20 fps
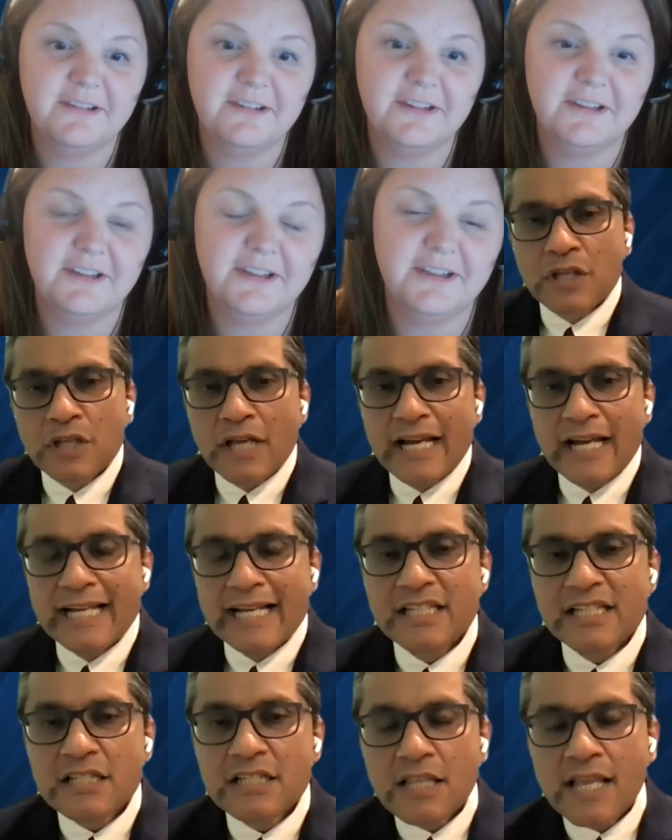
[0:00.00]
So
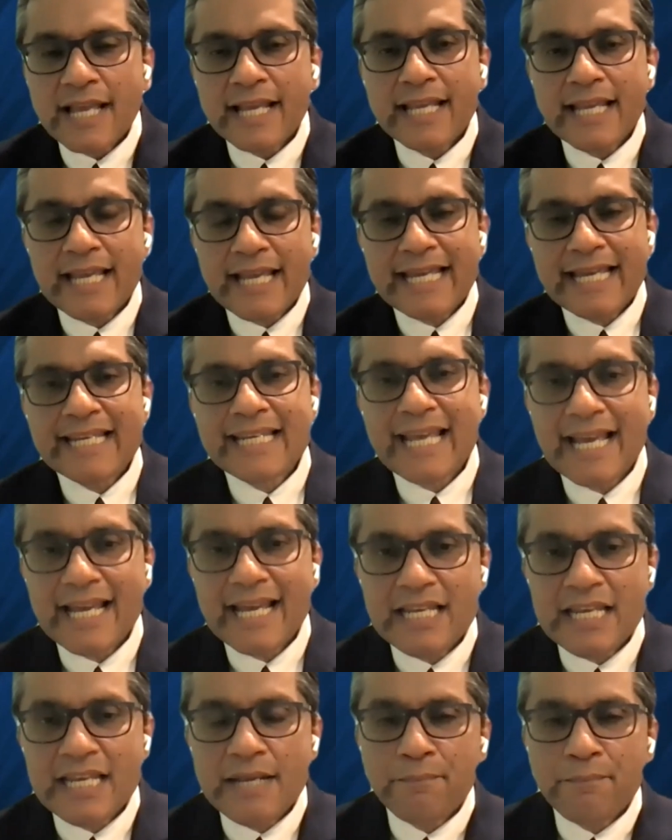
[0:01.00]
just like in
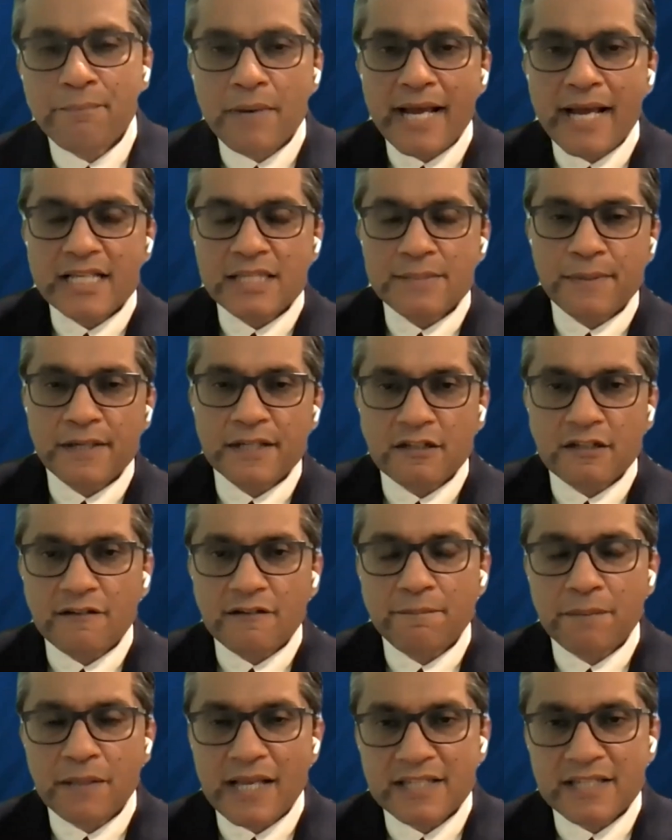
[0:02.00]
any aspect
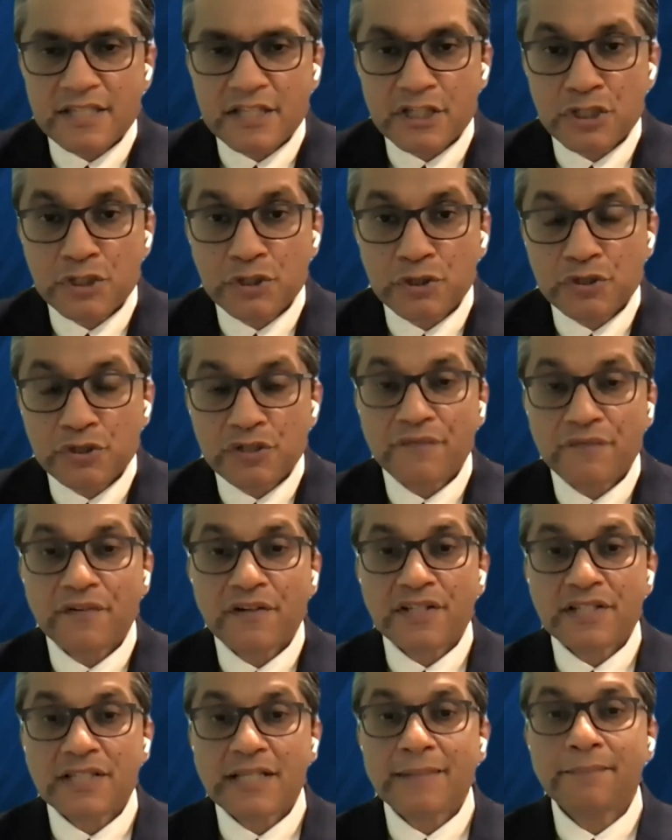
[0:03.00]
of plastic surgery,
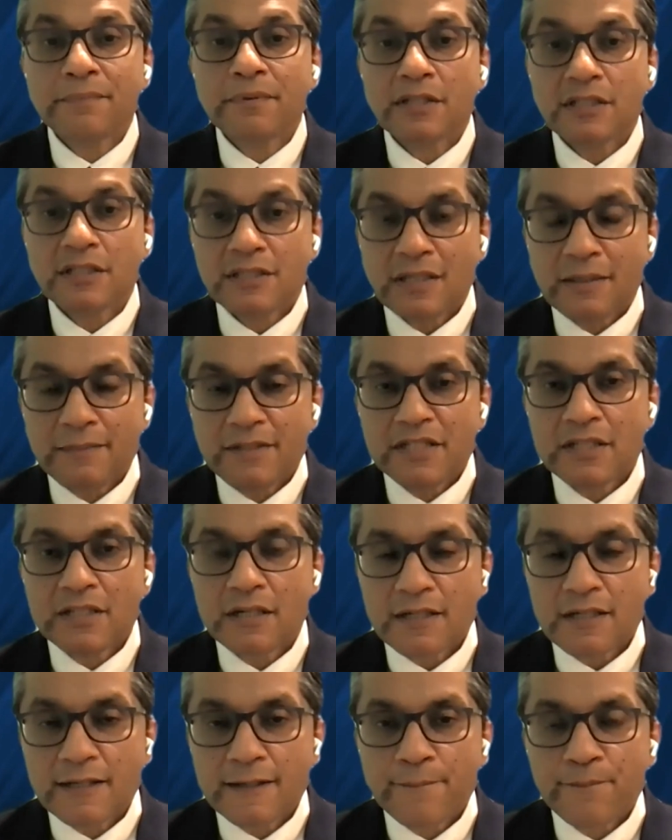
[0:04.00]
for example, a tummy
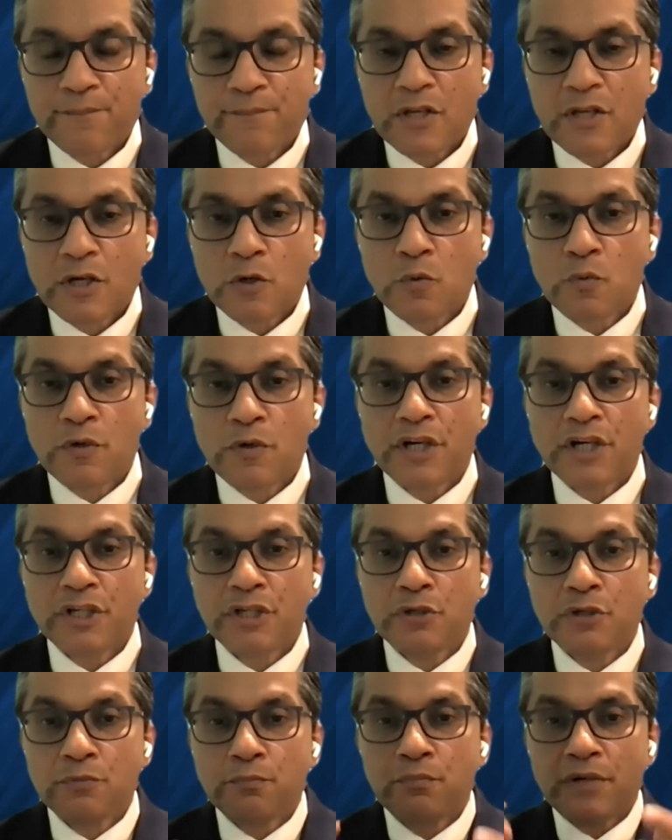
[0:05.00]
tuck, where
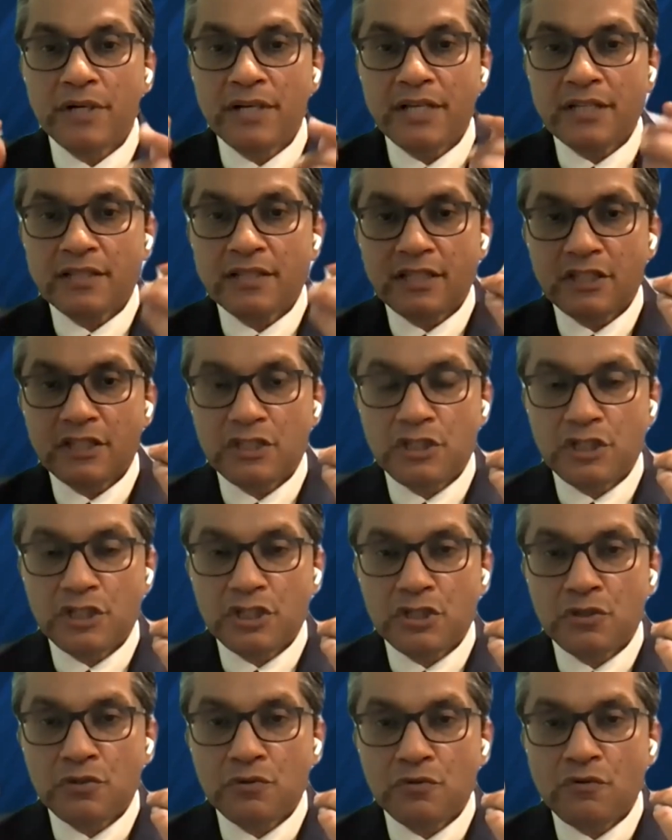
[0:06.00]
you bring the
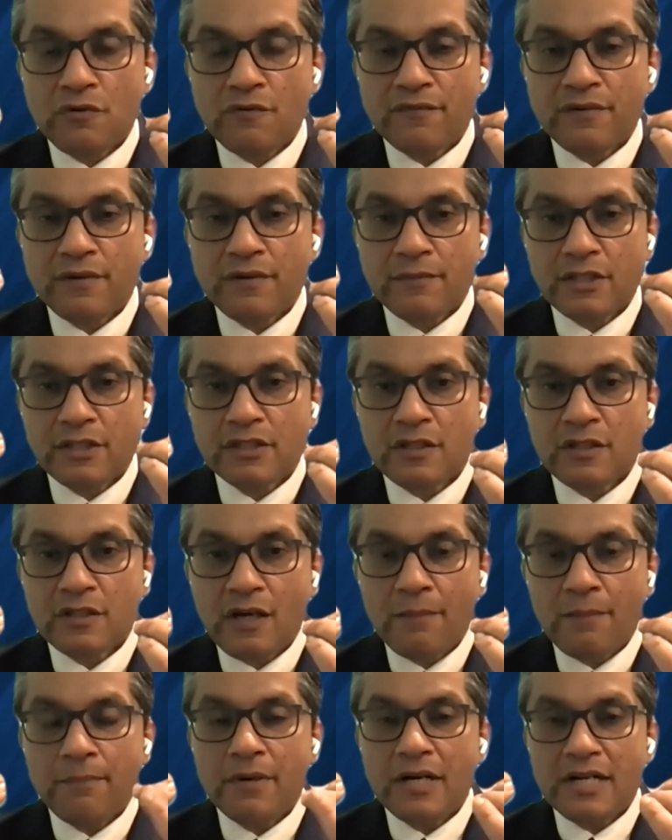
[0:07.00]
tissue from the
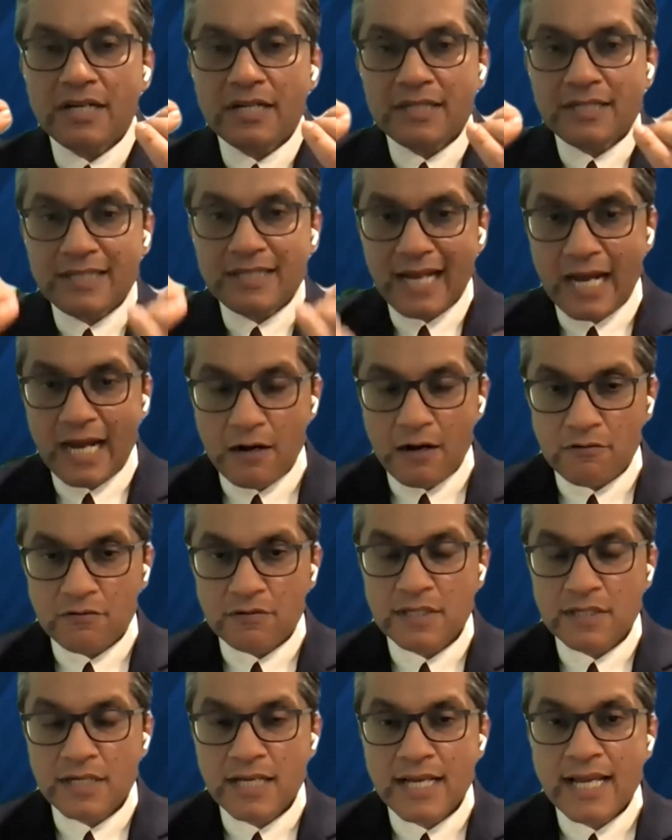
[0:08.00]
top
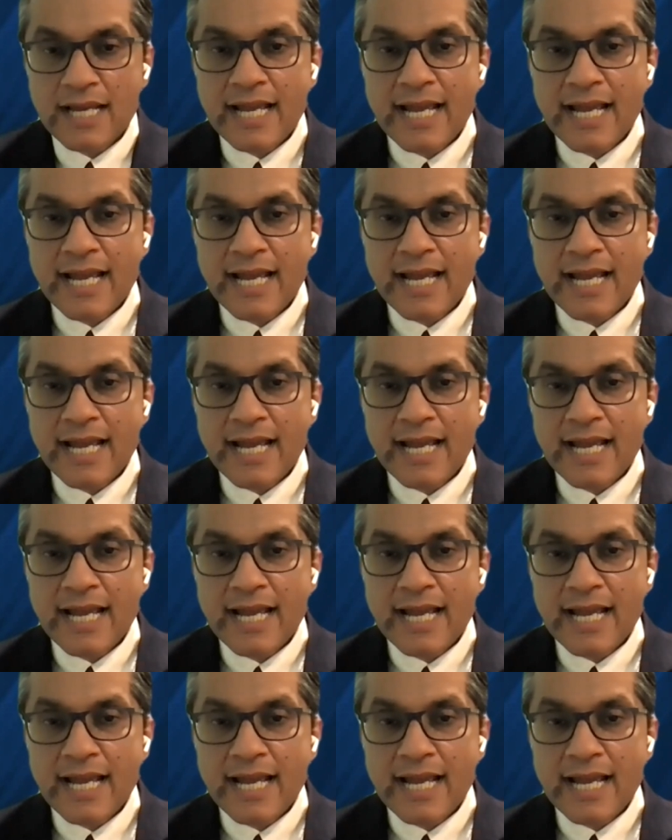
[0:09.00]
down